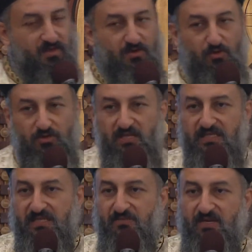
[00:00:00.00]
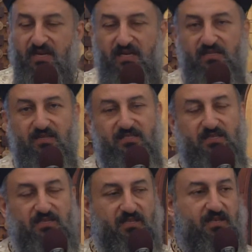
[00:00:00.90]
Old Testament characters
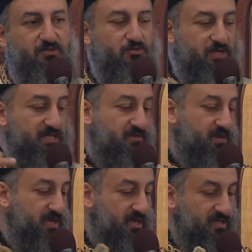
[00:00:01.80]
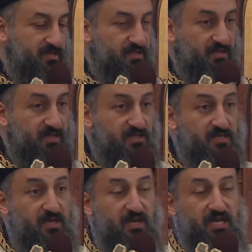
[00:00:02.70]
are there, New Testament characters are there.
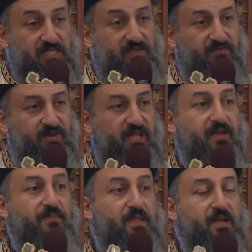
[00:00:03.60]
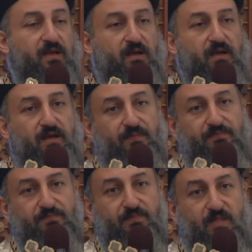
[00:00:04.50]
It's a very
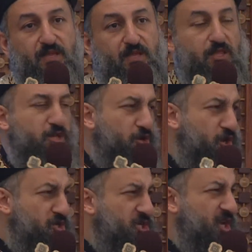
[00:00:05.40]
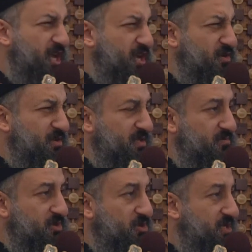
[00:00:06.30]
theological icon,
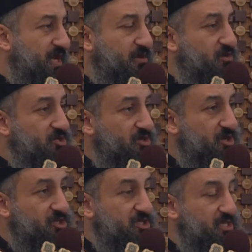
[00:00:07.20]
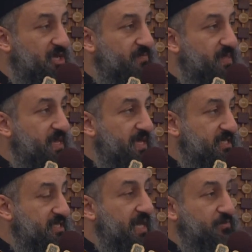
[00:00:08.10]
because icons are not just a
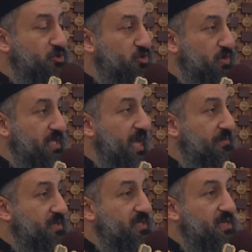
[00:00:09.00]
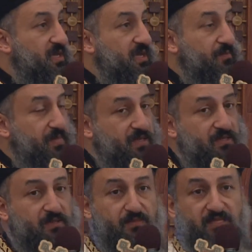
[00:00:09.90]
snapshot what happened,
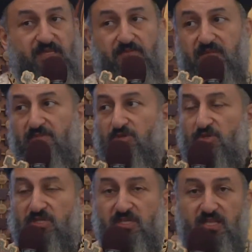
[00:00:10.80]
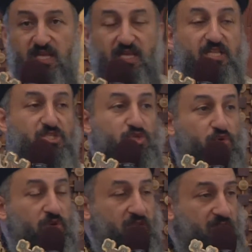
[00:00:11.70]
but sometimes you see like a
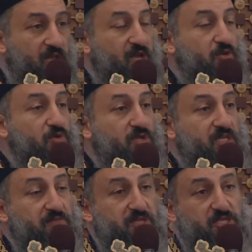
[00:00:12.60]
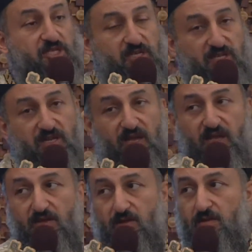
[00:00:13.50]
story in an icon or some teaching in an
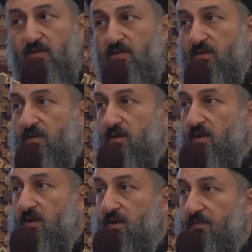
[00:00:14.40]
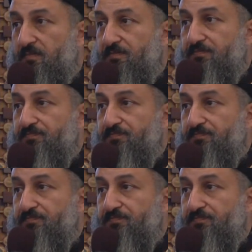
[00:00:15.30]
icon. Um,